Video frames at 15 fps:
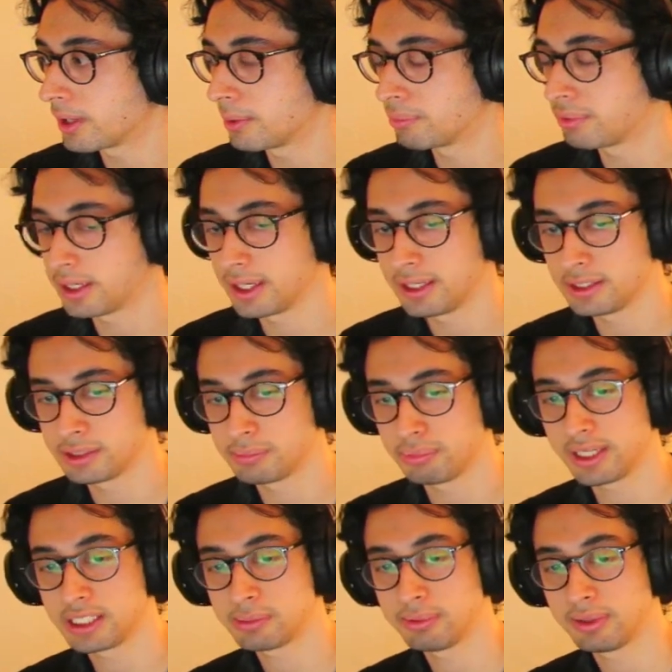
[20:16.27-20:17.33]
plays.
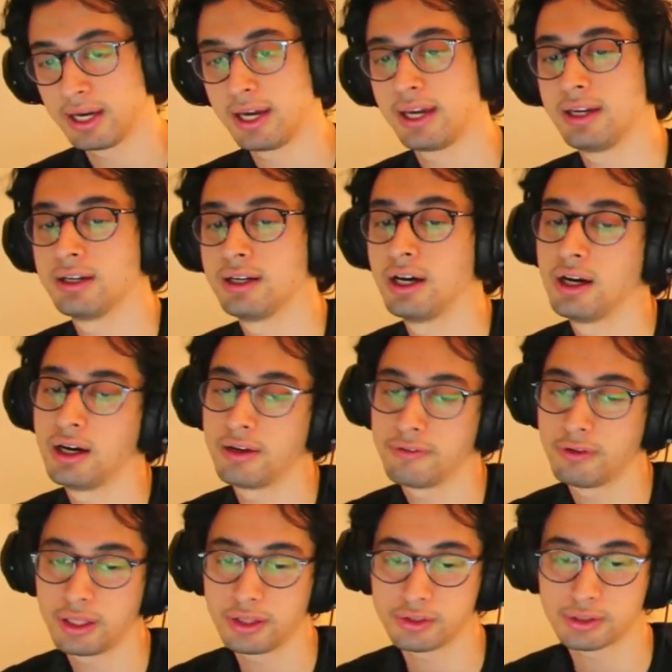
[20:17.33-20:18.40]
Please play. Oh, if
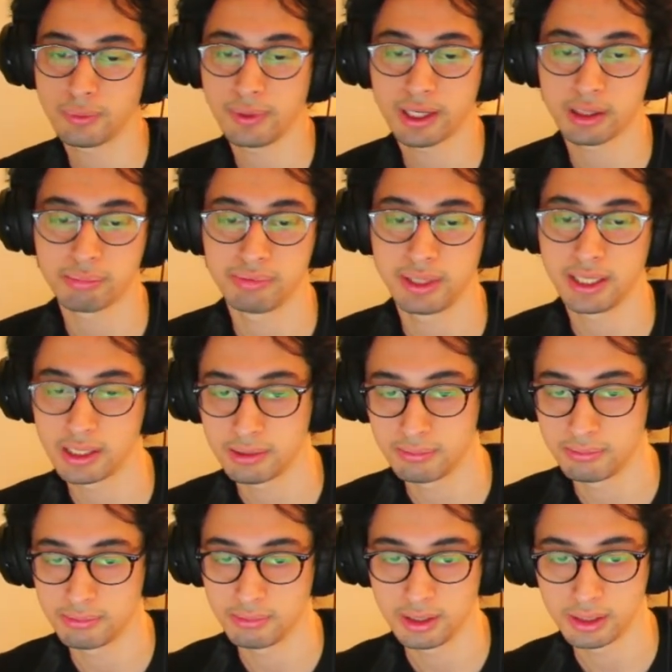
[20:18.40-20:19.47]
only there was a way I could play
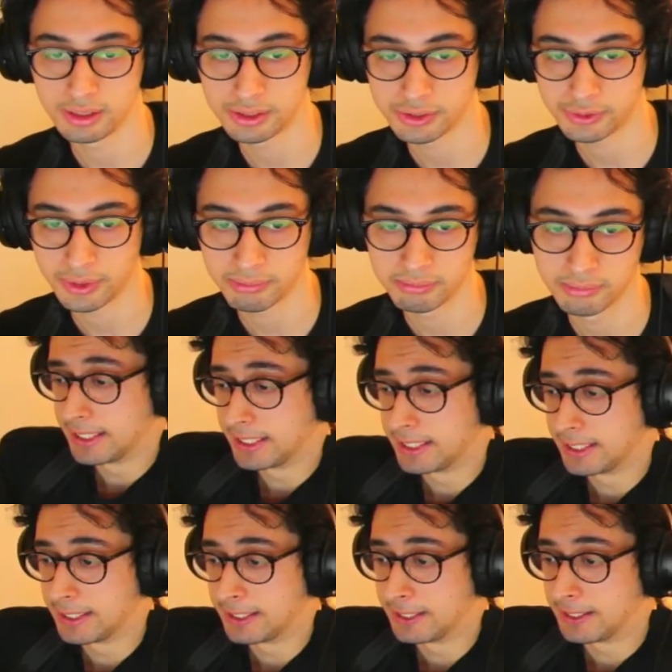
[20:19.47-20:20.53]
them on stream.
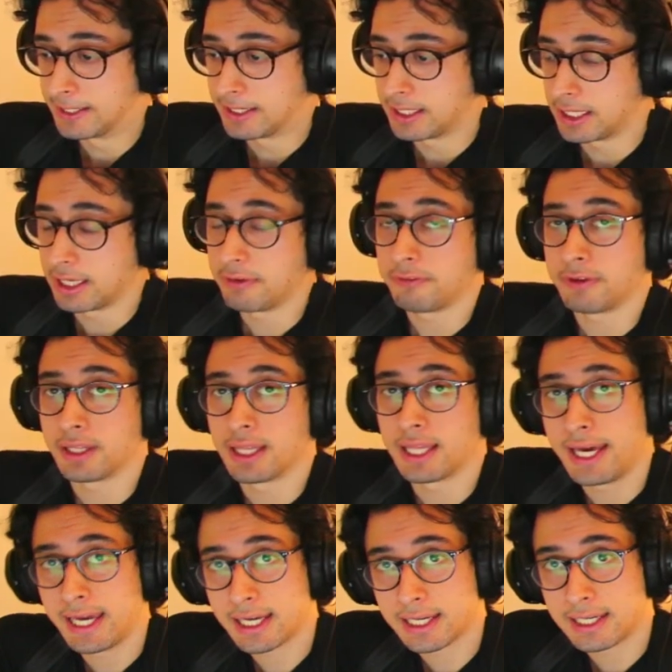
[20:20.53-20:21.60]
If you
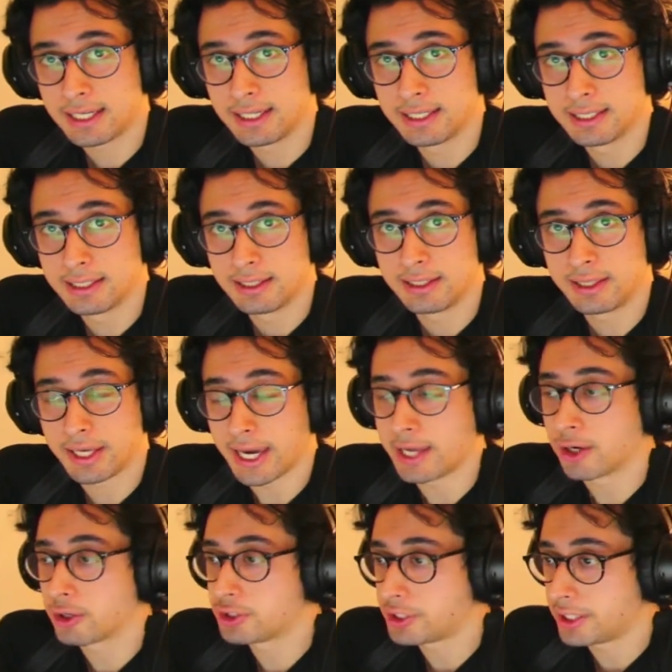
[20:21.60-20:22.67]
like the
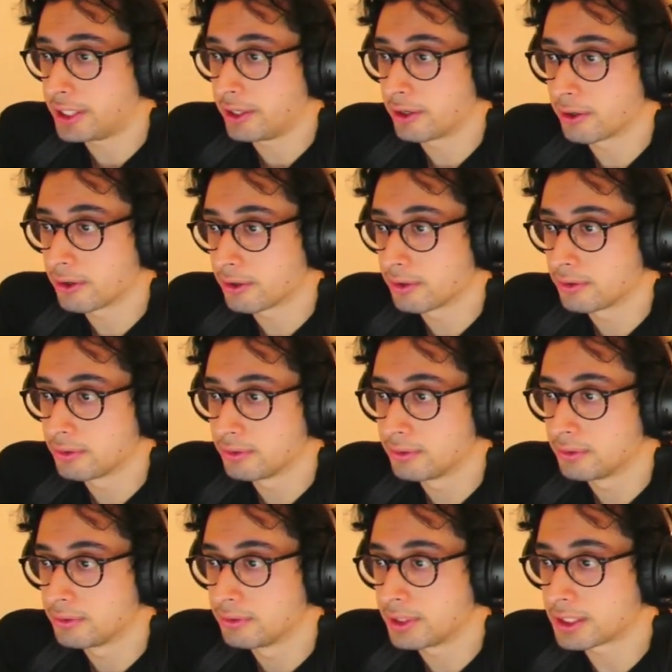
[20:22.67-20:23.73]
energy here,
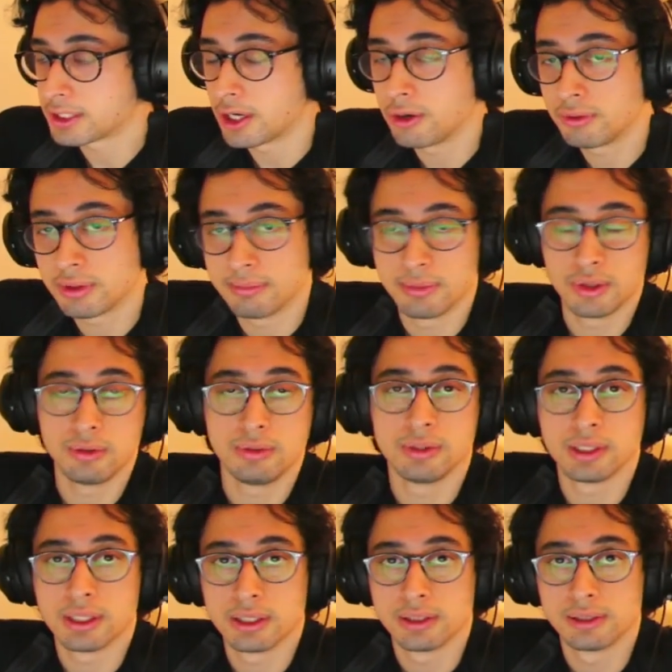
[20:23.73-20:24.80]
the tone, the
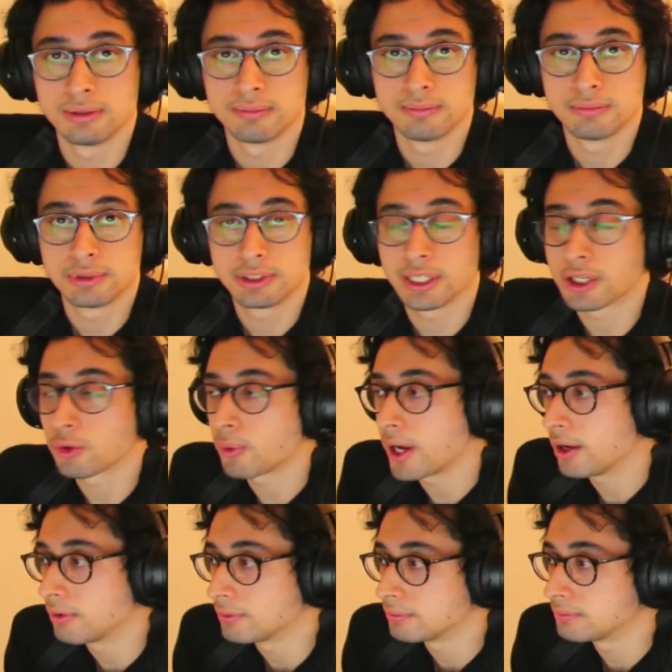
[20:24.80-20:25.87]
mood, stick
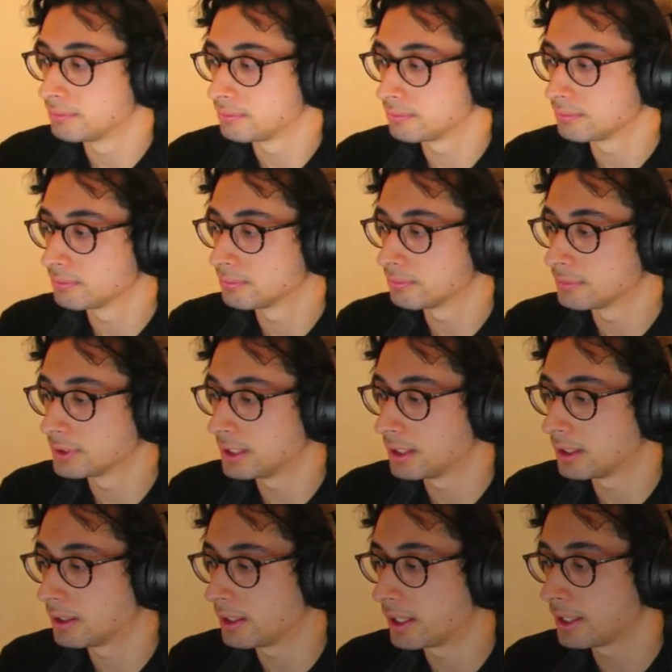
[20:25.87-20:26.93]
around.
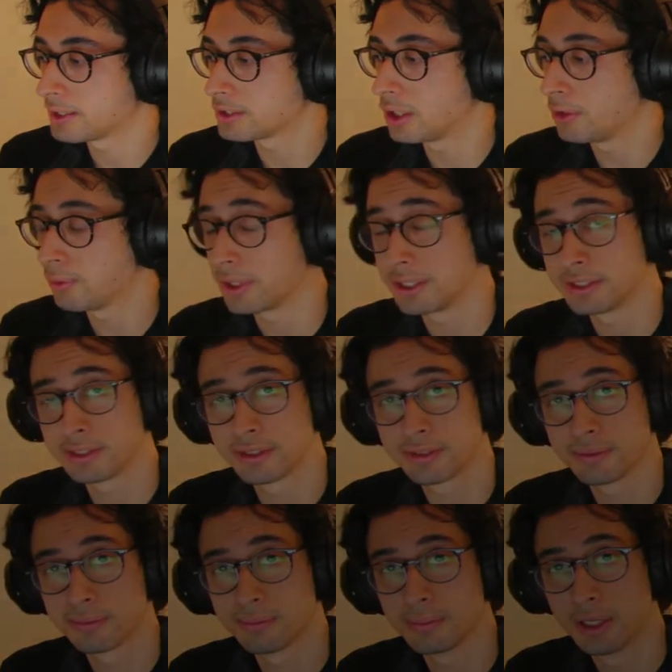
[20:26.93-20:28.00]
And as always,
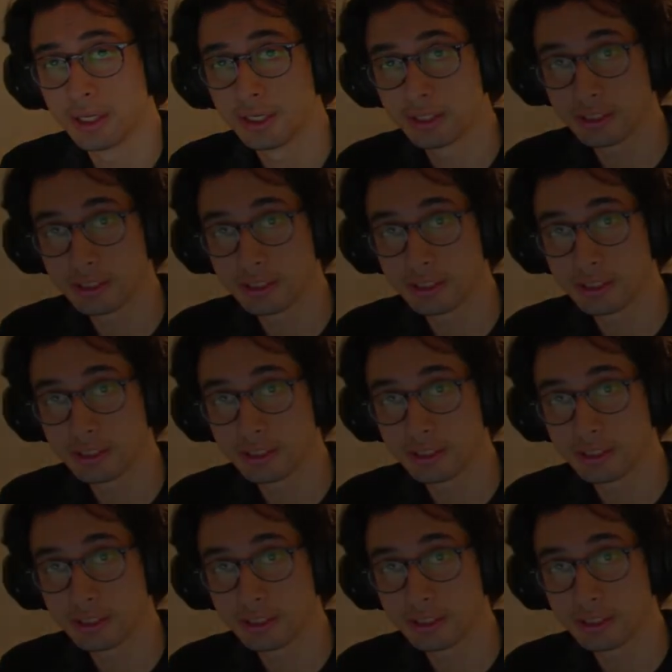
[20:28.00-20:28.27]
stay